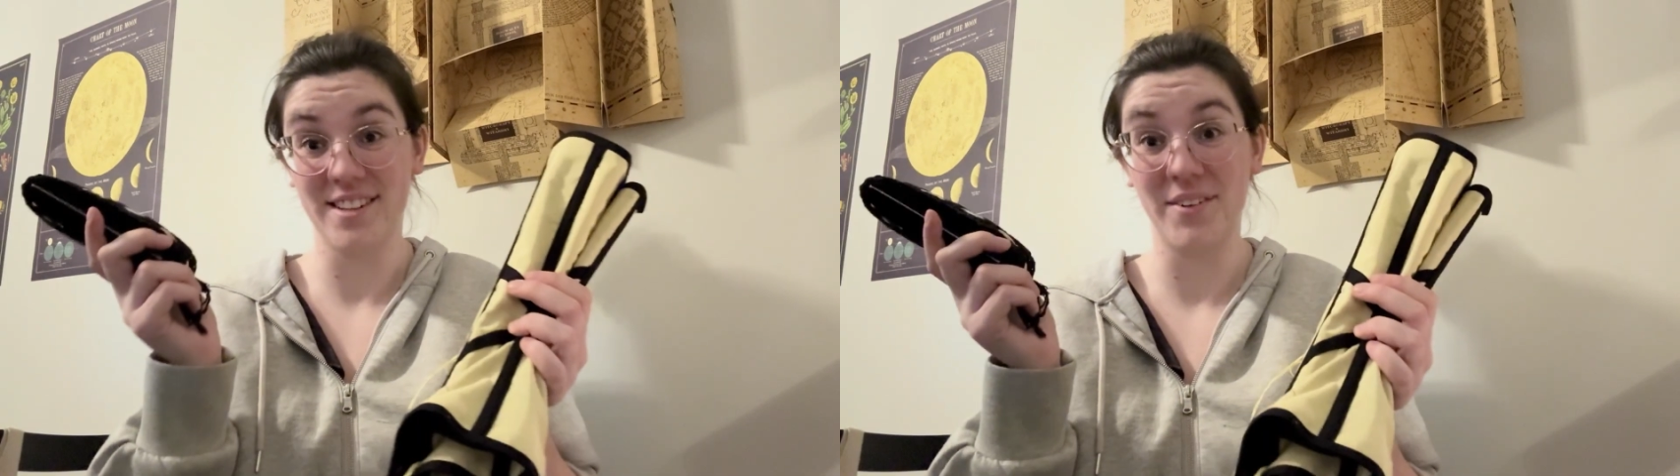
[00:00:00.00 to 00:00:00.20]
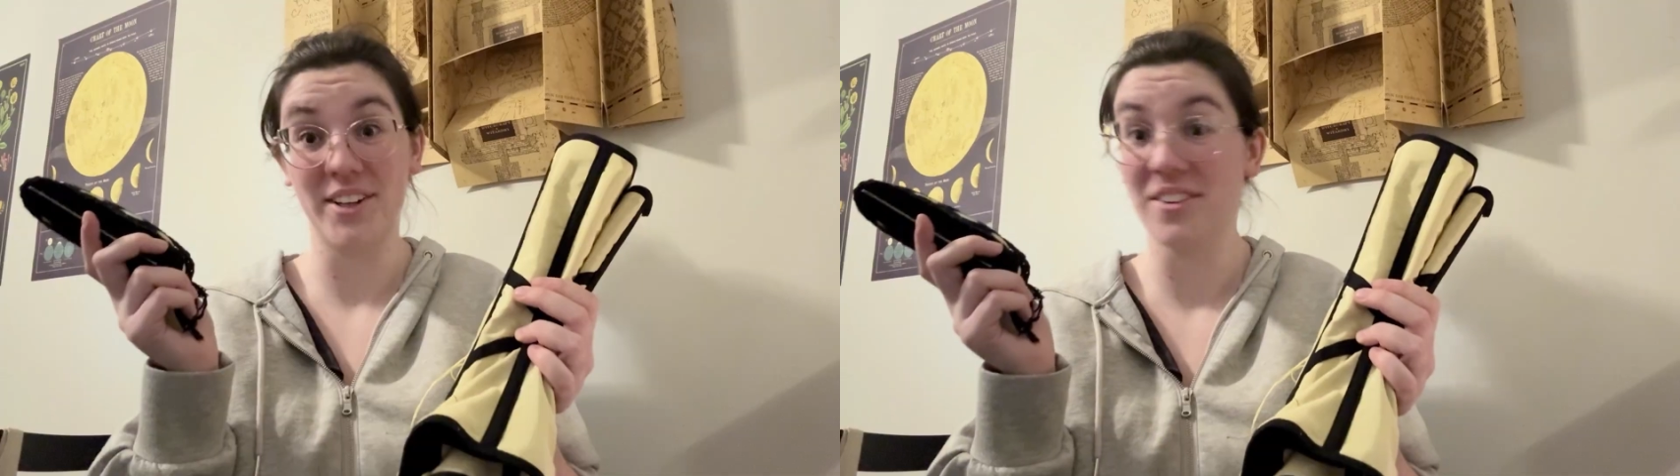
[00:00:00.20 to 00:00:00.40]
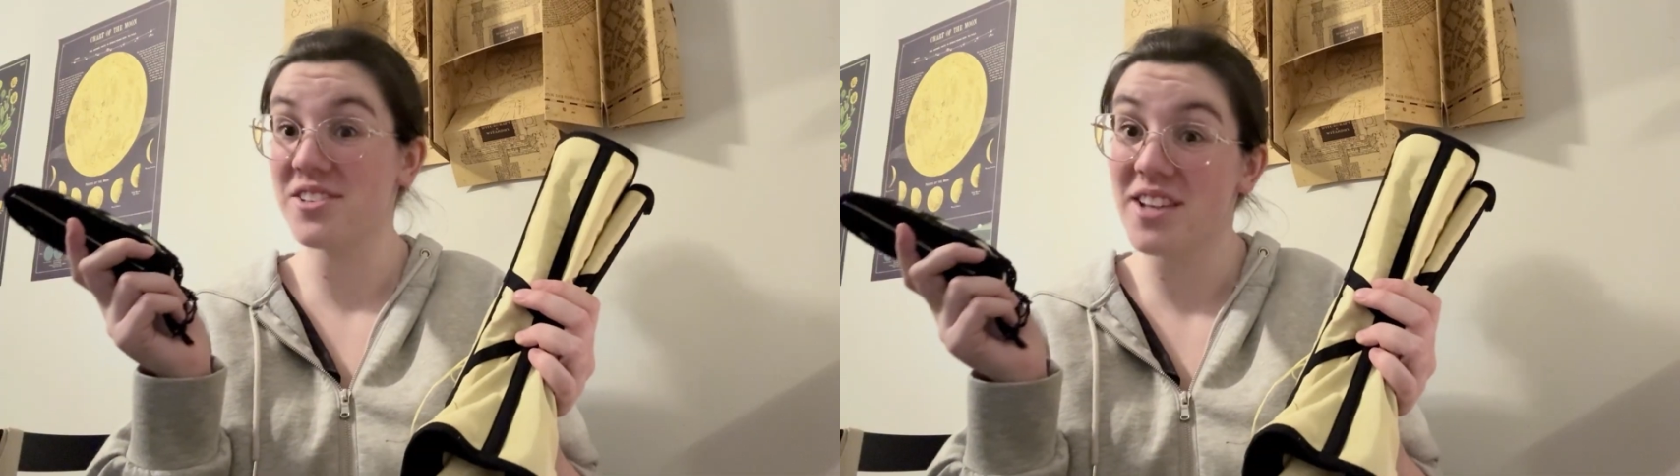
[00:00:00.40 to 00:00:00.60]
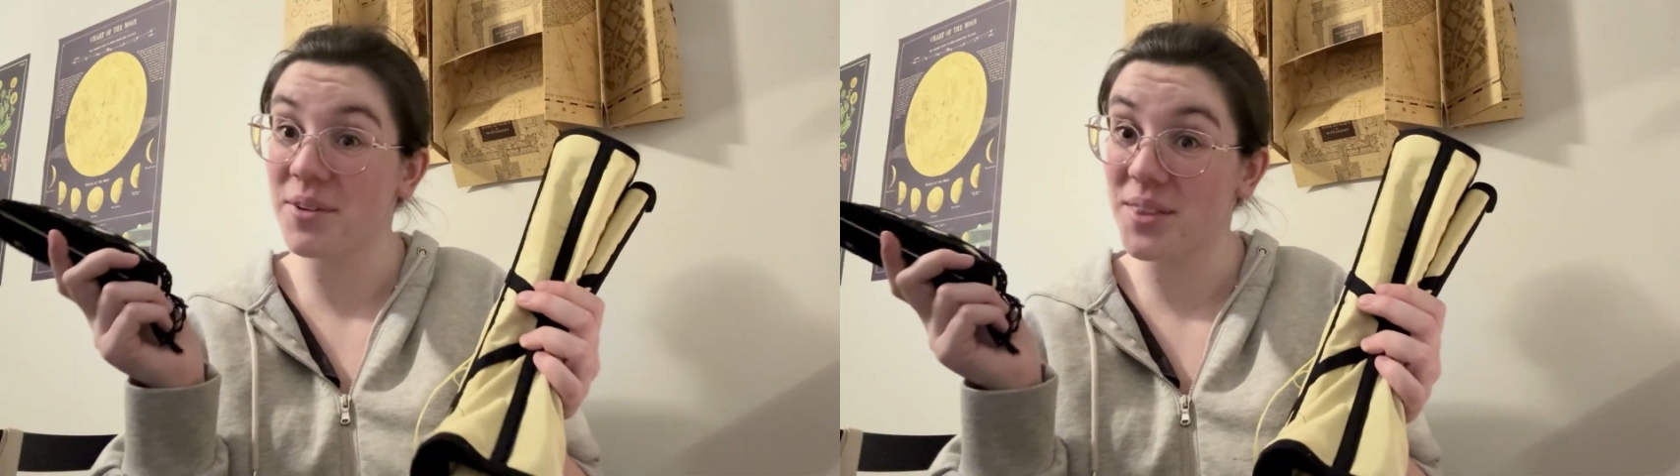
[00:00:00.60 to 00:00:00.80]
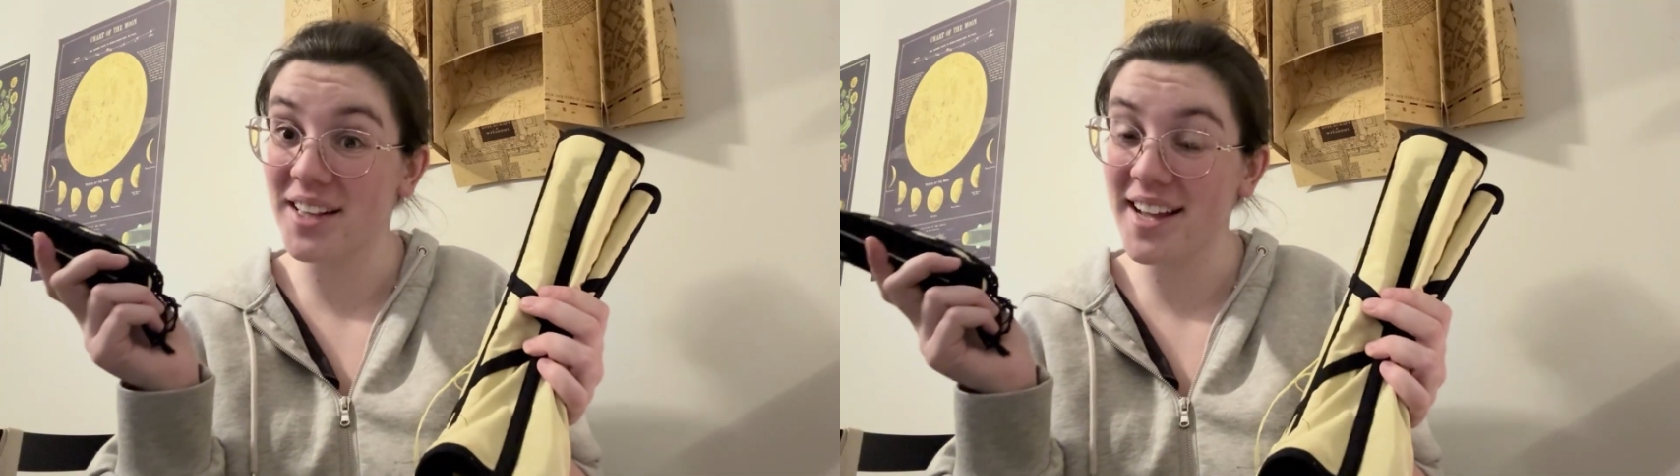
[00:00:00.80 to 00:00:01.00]
what it looks like
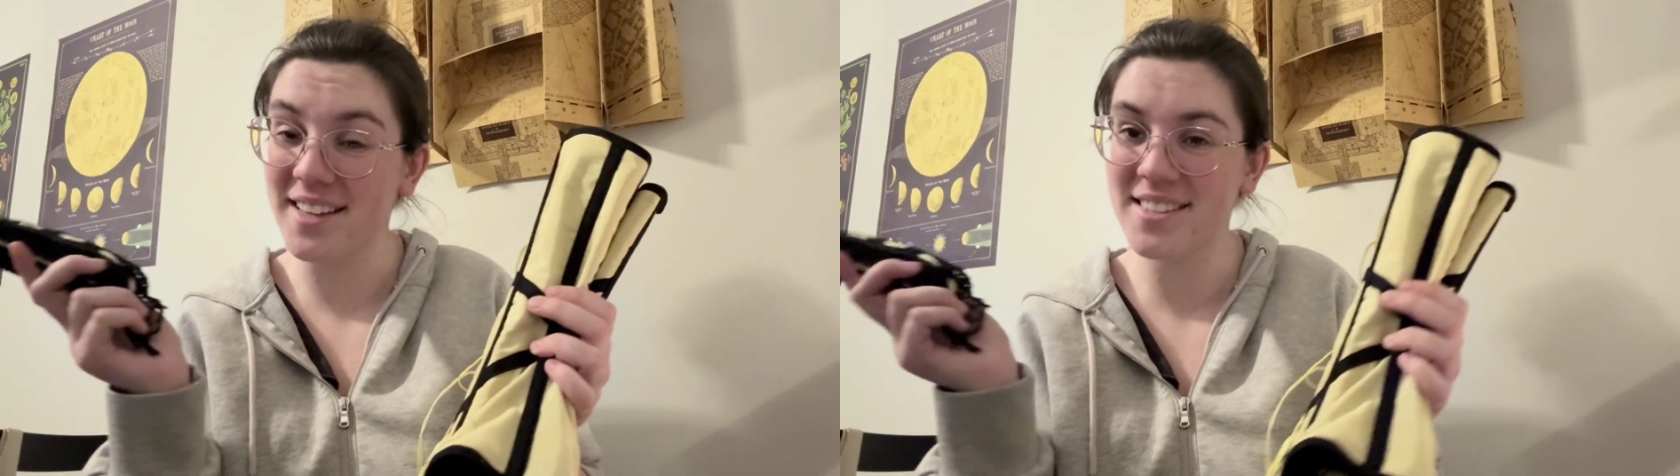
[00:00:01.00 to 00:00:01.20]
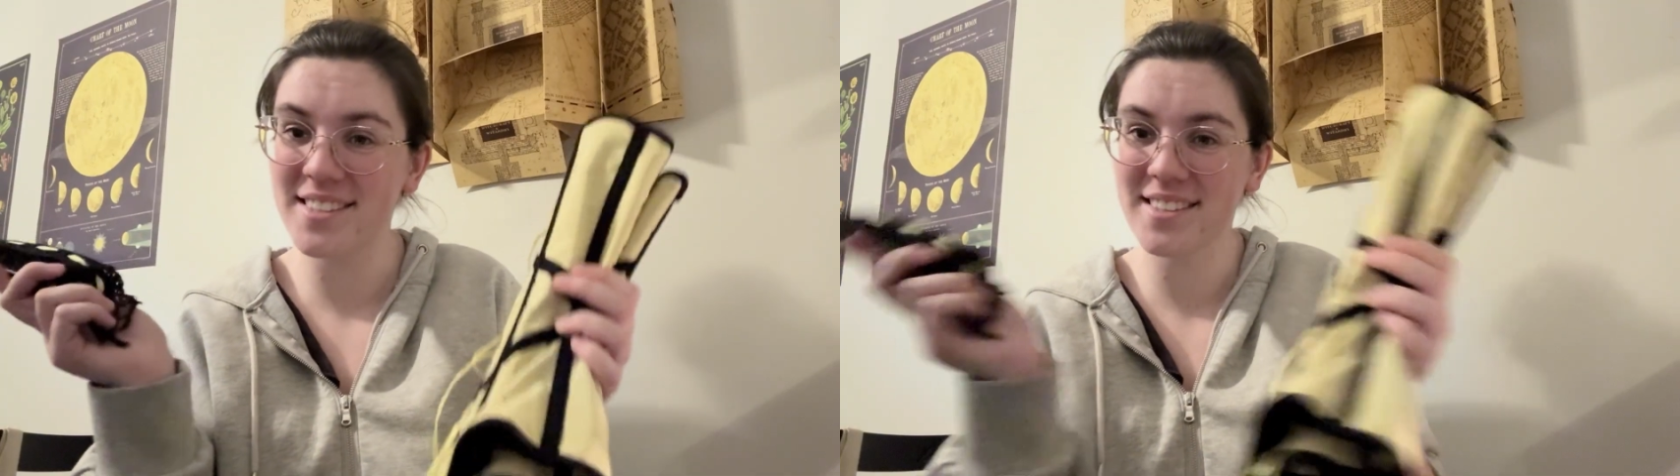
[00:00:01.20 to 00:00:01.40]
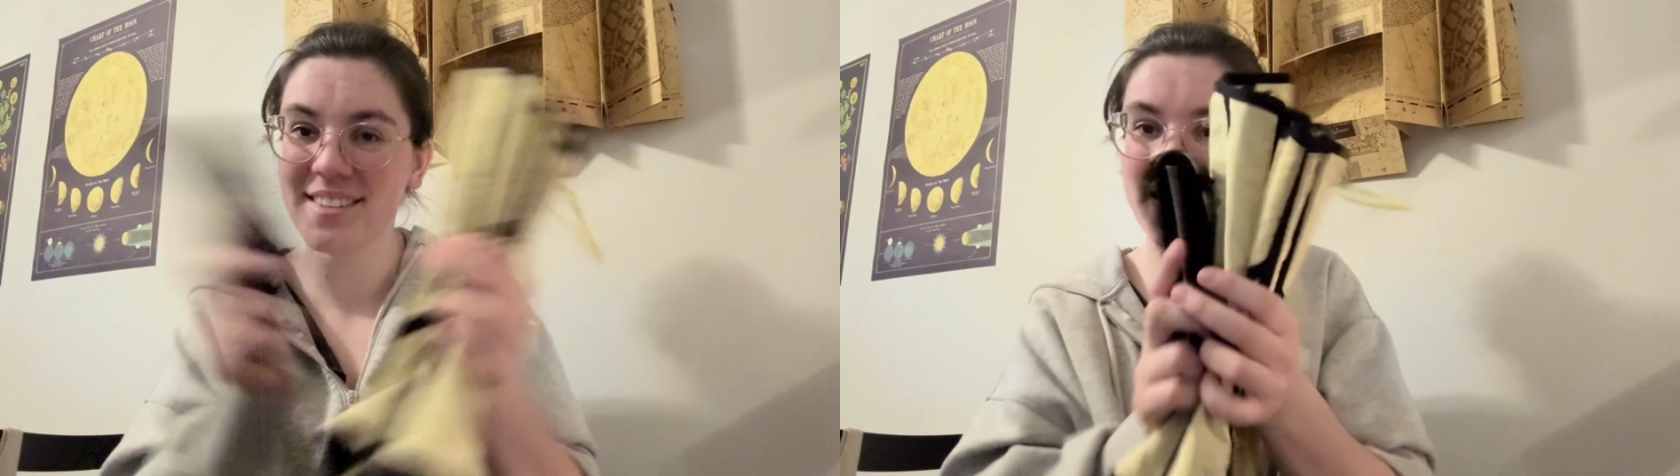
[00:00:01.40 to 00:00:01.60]
with the lace.